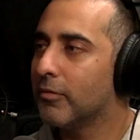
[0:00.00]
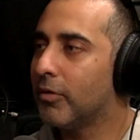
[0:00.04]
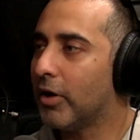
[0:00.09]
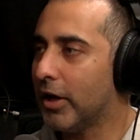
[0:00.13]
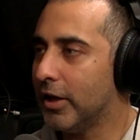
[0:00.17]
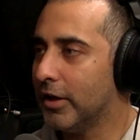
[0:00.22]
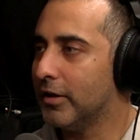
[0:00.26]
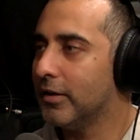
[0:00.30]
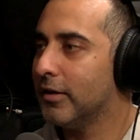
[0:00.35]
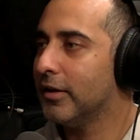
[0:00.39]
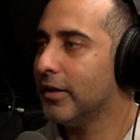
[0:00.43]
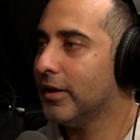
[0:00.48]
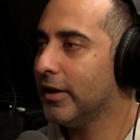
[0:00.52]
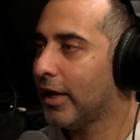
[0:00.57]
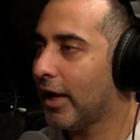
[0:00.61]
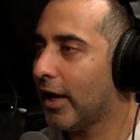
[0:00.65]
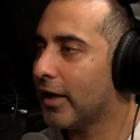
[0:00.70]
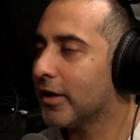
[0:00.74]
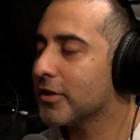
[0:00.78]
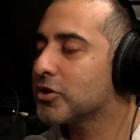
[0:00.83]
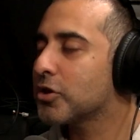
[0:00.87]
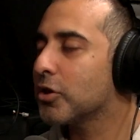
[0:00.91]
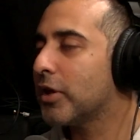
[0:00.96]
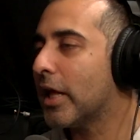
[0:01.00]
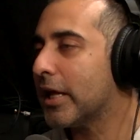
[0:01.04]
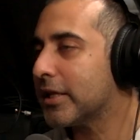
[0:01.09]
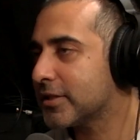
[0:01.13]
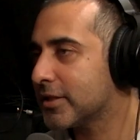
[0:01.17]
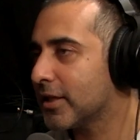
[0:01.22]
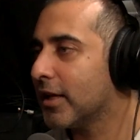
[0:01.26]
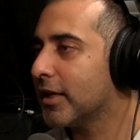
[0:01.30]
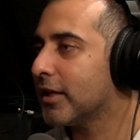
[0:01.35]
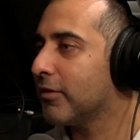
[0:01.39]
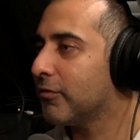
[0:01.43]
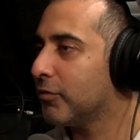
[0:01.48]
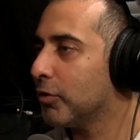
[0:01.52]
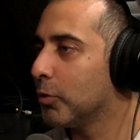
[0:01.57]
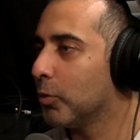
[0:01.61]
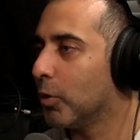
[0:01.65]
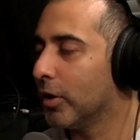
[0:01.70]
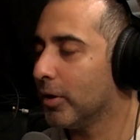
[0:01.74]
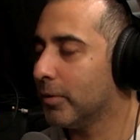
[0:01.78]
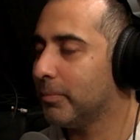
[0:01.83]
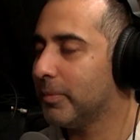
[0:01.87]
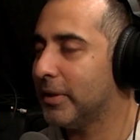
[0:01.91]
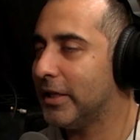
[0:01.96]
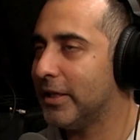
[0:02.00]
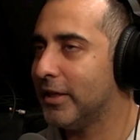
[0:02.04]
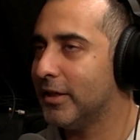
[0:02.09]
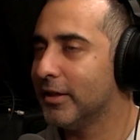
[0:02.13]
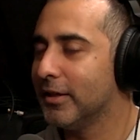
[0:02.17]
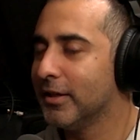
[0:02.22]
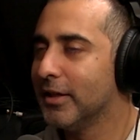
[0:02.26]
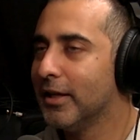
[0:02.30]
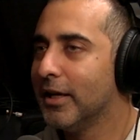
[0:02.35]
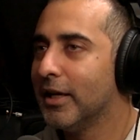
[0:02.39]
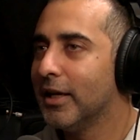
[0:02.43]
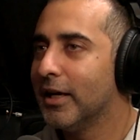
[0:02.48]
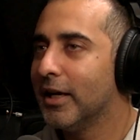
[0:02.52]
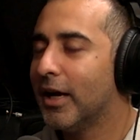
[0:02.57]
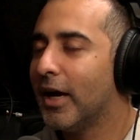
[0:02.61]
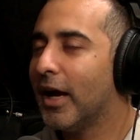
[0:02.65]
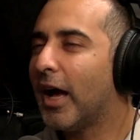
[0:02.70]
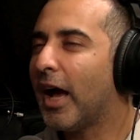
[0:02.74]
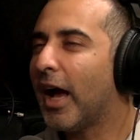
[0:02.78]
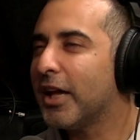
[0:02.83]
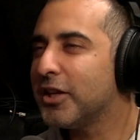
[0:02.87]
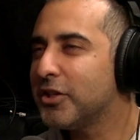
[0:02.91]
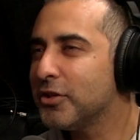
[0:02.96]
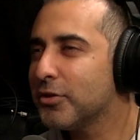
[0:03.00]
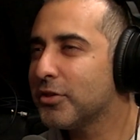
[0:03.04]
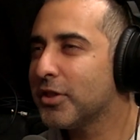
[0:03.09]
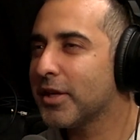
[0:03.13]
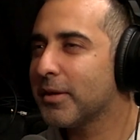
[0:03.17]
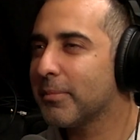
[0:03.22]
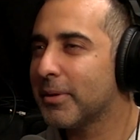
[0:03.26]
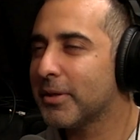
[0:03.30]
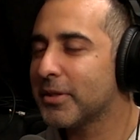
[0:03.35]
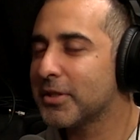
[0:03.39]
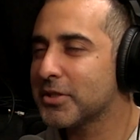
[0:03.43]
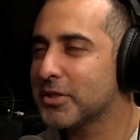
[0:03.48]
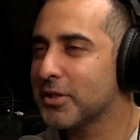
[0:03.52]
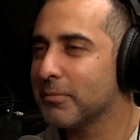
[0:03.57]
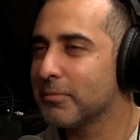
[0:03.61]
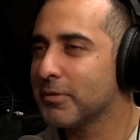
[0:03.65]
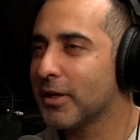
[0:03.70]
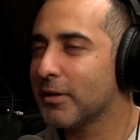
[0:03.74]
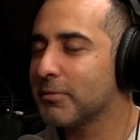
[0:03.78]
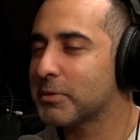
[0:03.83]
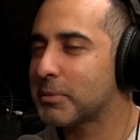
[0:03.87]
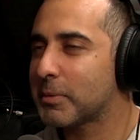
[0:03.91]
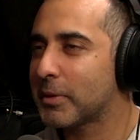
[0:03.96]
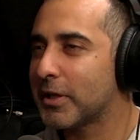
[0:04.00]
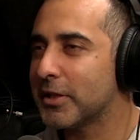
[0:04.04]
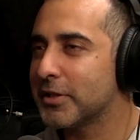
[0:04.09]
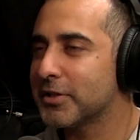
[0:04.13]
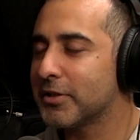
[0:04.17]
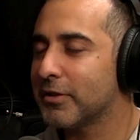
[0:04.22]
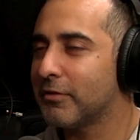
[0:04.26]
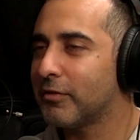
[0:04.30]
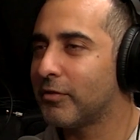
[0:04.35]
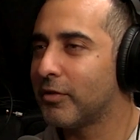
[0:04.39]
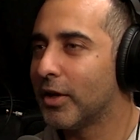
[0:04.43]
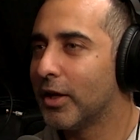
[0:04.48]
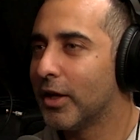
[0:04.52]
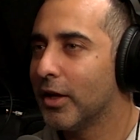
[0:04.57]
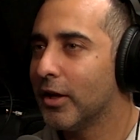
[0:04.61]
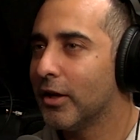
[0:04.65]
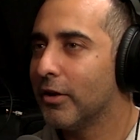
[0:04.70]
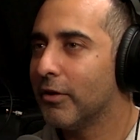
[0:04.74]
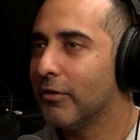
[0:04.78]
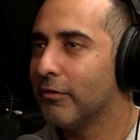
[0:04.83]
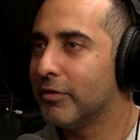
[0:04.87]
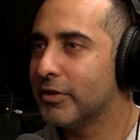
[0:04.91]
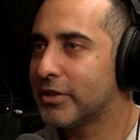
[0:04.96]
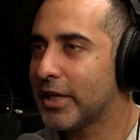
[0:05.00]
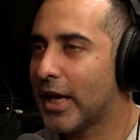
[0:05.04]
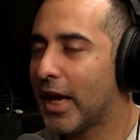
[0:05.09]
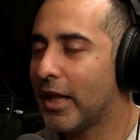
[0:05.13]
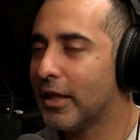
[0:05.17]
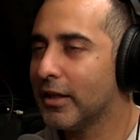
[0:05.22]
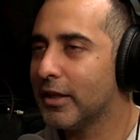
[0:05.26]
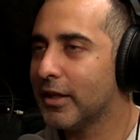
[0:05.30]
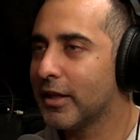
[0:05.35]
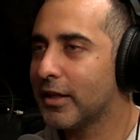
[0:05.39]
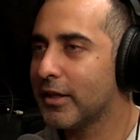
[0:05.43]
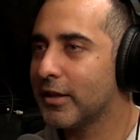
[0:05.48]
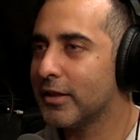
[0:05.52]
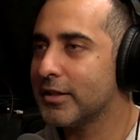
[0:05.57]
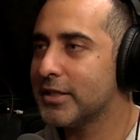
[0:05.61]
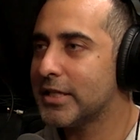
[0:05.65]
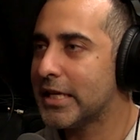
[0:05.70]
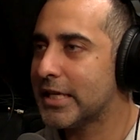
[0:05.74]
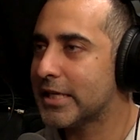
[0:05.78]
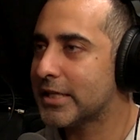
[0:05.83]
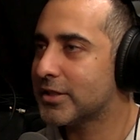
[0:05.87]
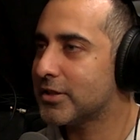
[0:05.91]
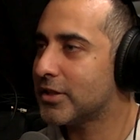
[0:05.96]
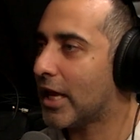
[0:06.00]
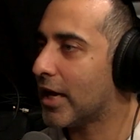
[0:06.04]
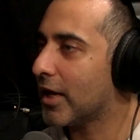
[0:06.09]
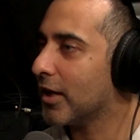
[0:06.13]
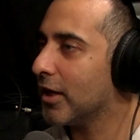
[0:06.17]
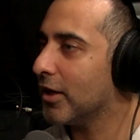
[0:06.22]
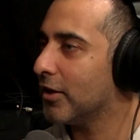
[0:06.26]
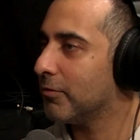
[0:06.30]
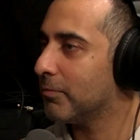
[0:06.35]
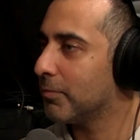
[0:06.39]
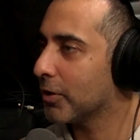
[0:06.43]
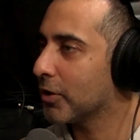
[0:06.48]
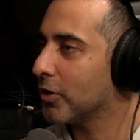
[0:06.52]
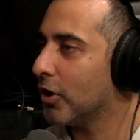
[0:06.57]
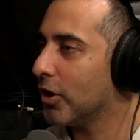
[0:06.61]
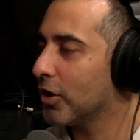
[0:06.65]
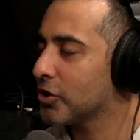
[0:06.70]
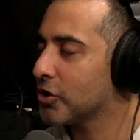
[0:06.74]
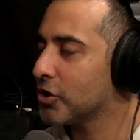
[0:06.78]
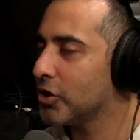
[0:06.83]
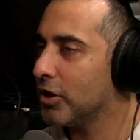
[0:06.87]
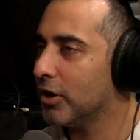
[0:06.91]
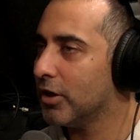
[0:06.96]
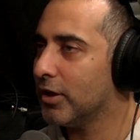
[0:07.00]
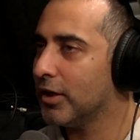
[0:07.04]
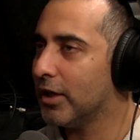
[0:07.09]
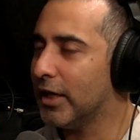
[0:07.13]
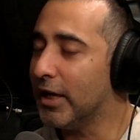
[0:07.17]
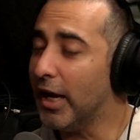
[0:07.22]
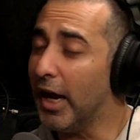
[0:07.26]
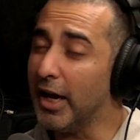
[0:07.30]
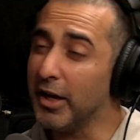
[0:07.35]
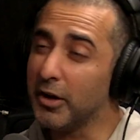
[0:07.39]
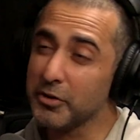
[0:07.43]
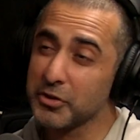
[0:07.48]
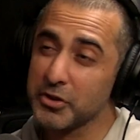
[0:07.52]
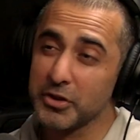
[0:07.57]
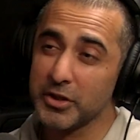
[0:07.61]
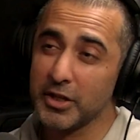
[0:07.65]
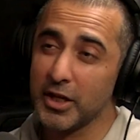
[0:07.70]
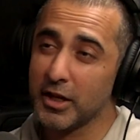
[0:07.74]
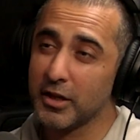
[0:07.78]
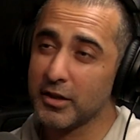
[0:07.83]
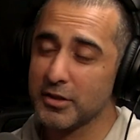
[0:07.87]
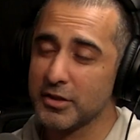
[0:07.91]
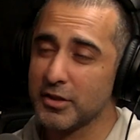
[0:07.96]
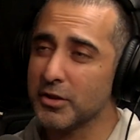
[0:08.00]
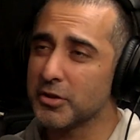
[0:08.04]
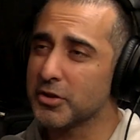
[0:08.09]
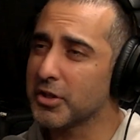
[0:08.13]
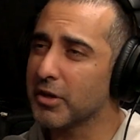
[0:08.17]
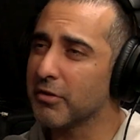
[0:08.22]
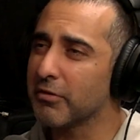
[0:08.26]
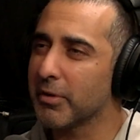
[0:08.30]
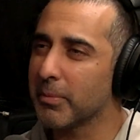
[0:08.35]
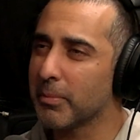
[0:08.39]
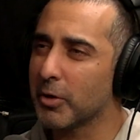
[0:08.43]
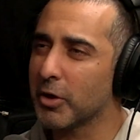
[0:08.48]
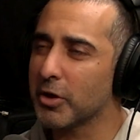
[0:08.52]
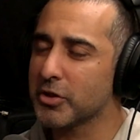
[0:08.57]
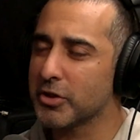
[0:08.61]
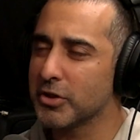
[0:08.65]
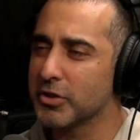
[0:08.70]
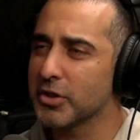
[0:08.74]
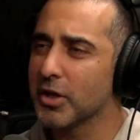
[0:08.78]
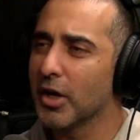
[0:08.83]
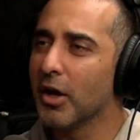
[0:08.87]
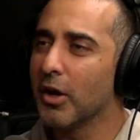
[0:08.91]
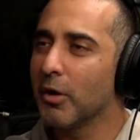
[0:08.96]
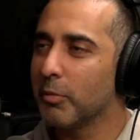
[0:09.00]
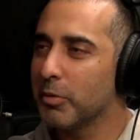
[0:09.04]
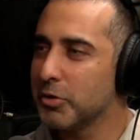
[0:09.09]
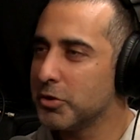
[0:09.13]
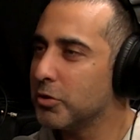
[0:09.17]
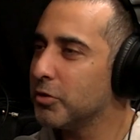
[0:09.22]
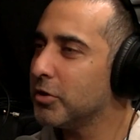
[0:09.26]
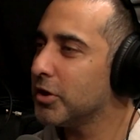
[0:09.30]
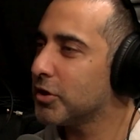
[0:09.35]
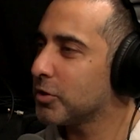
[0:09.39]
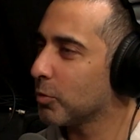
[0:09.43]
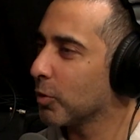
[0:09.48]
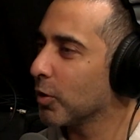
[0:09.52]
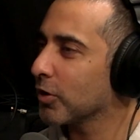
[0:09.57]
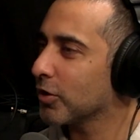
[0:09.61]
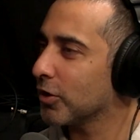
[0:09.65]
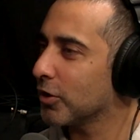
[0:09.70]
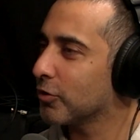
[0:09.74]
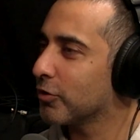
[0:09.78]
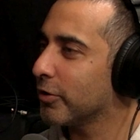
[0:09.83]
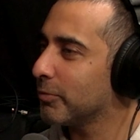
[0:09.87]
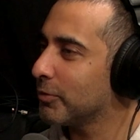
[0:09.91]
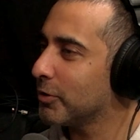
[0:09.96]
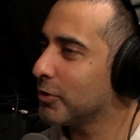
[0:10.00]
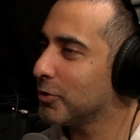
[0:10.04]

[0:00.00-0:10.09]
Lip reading: Right. Yeah. So that's like if you want to be. I do think about this sometimes because if Vitalik takes that kind of precaution, and I also take significant precautions, we do need to work on crypto